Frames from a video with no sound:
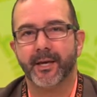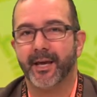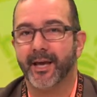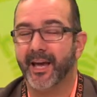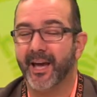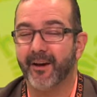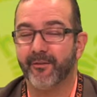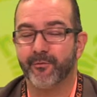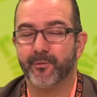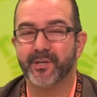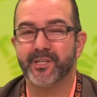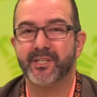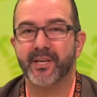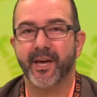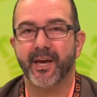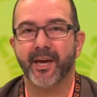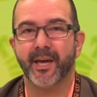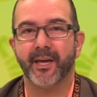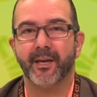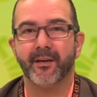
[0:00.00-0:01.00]
every
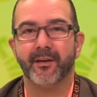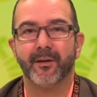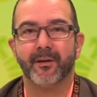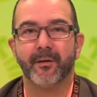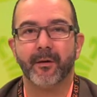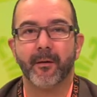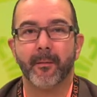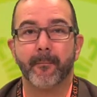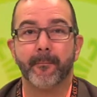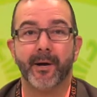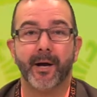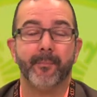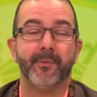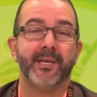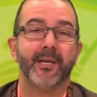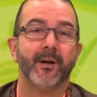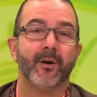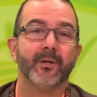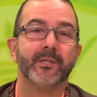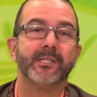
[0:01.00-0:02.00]
day, by
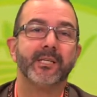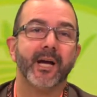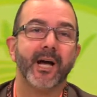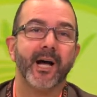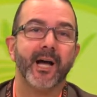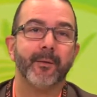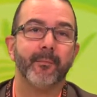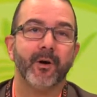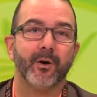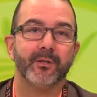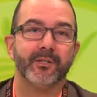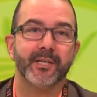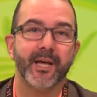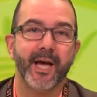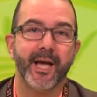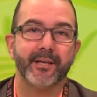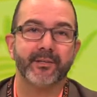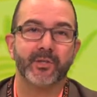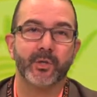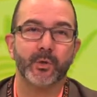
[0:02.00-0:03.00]
being on time, on
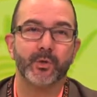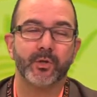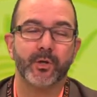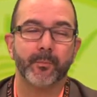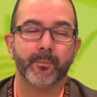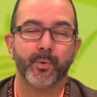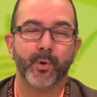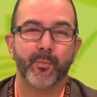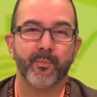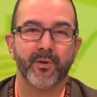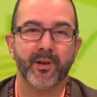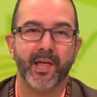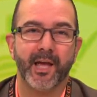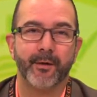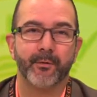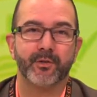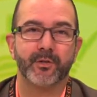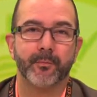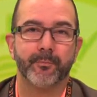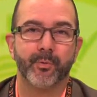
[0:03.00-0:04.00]
task, using appropriate
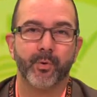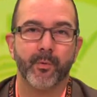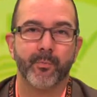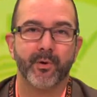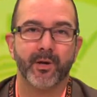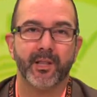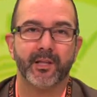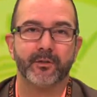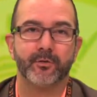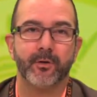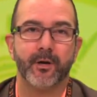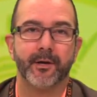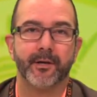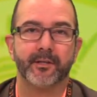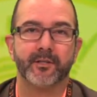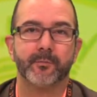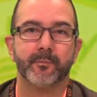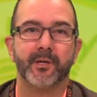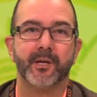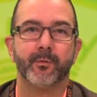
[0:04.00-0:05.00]
language, appropriate
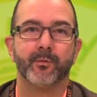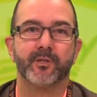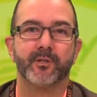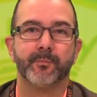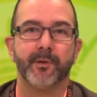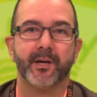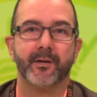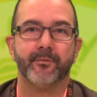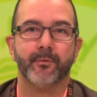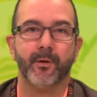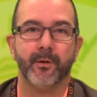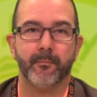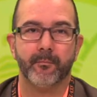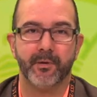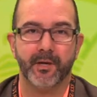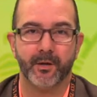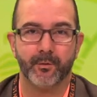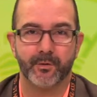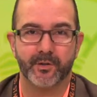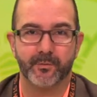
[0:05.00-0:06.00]
electronics, being respectful, and
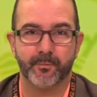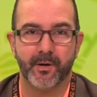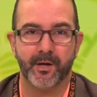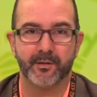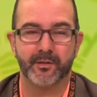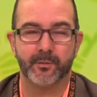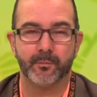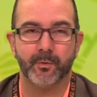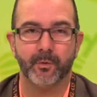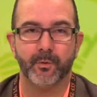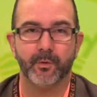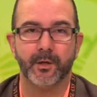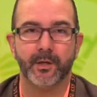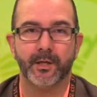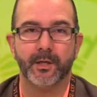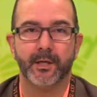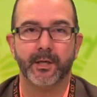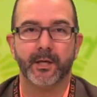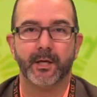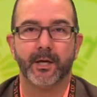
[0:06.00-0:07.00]
being responsible.
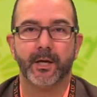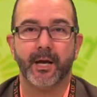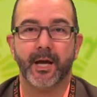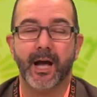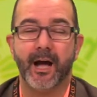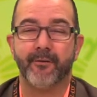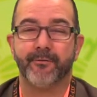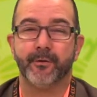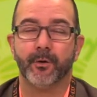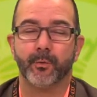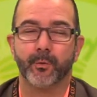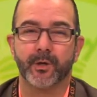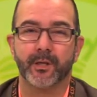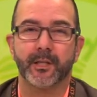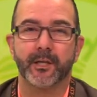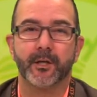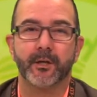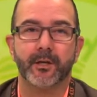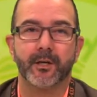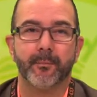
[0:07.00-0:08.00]
I feel
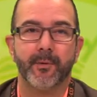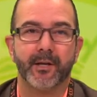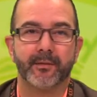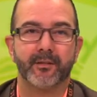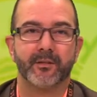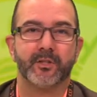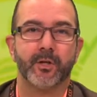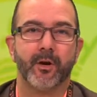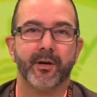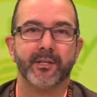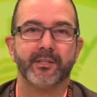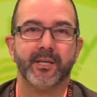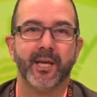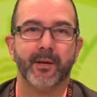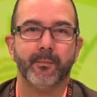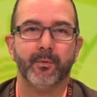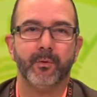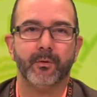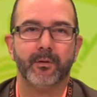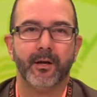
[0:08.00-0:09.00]
really good about the tardy
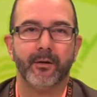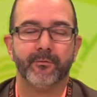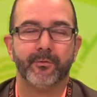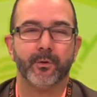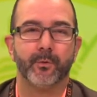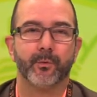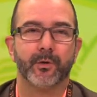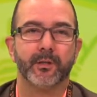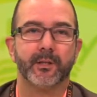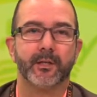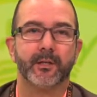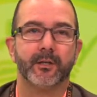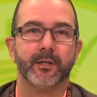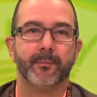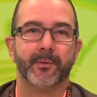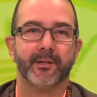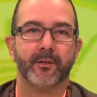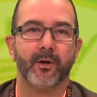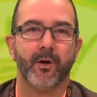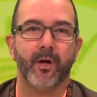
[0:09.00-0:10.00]
table. I feel really good
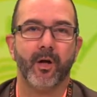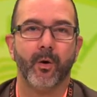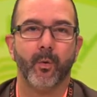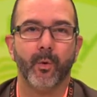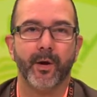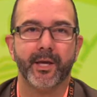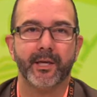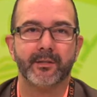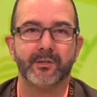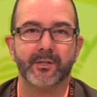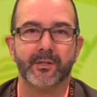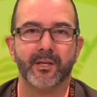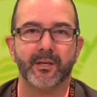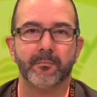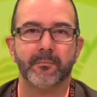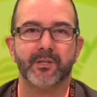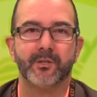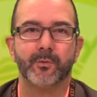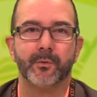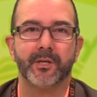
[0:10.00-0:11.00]
about the hallways in
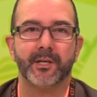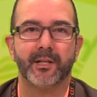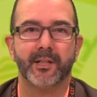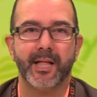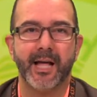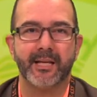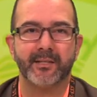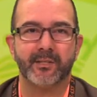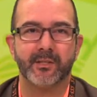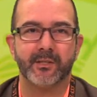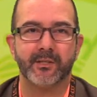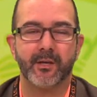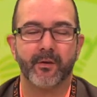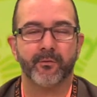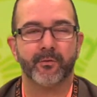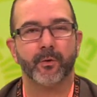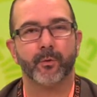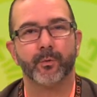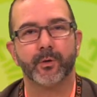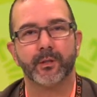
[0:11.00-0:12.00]
between classes. I
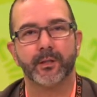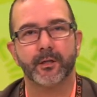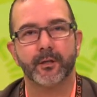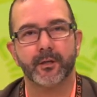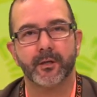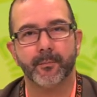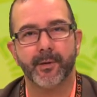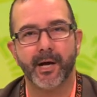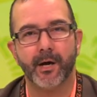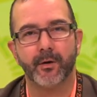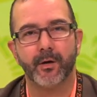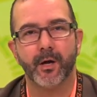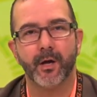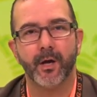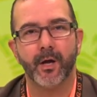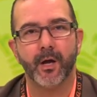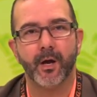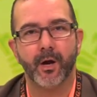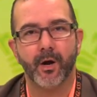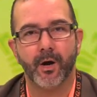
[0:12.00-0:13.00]
feel really good about
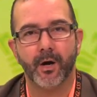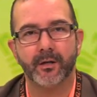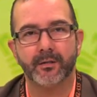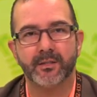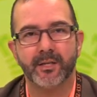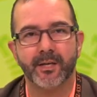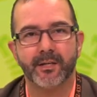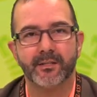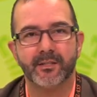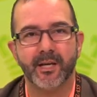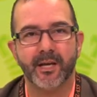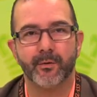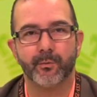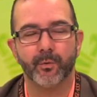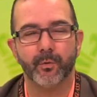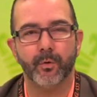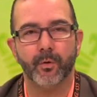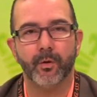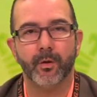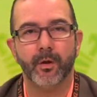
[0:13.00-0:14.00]
our 10-10
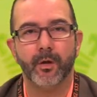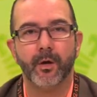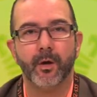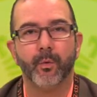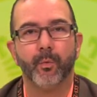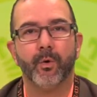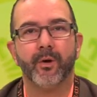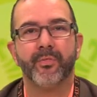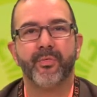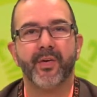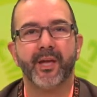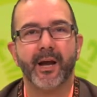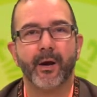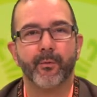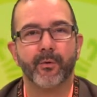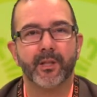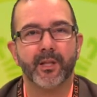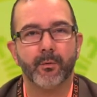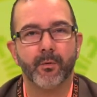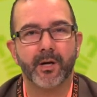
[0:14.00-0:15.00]
rule. One thing I
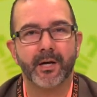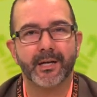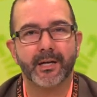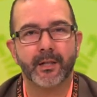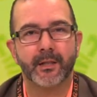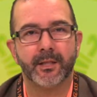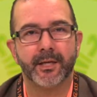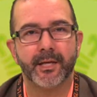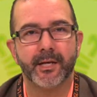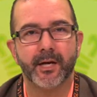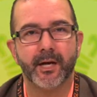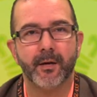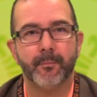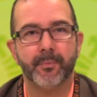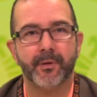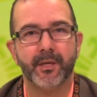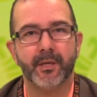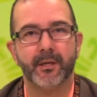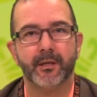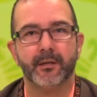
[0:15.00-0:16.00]
really want to clean up
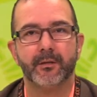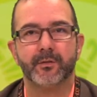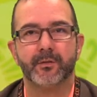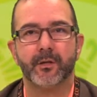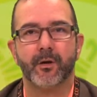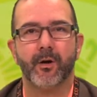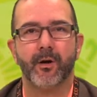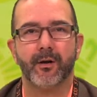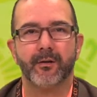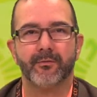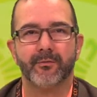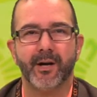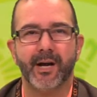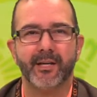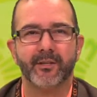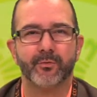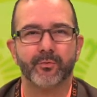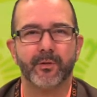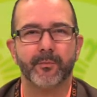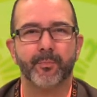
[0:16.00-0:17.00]
is our
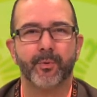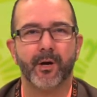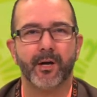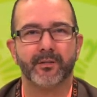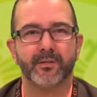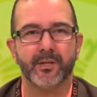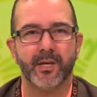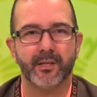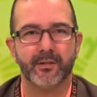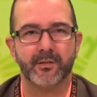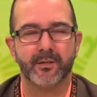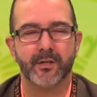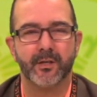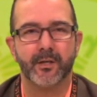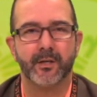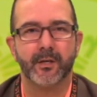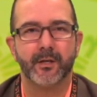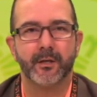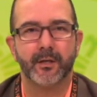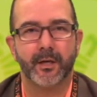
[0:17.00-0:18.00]
advisory process.
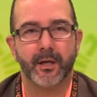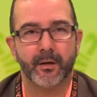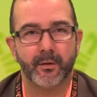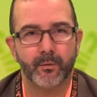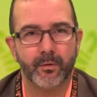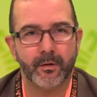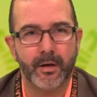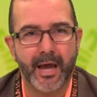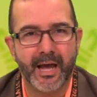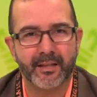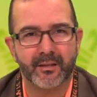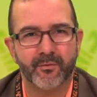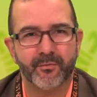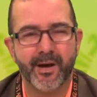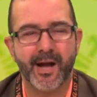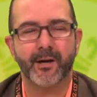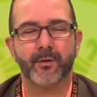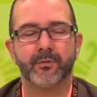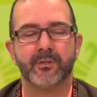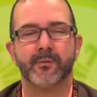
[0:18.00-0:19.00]
And at the
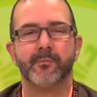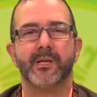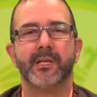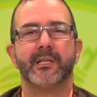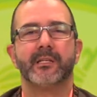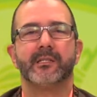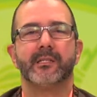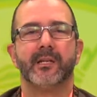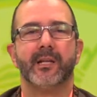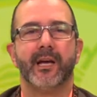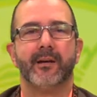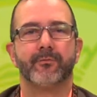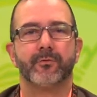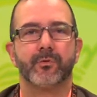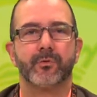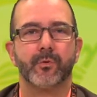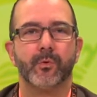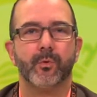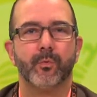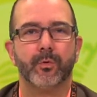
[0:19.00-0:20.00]
faculty meeting today after
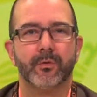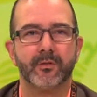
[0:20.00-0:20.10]
school, we'll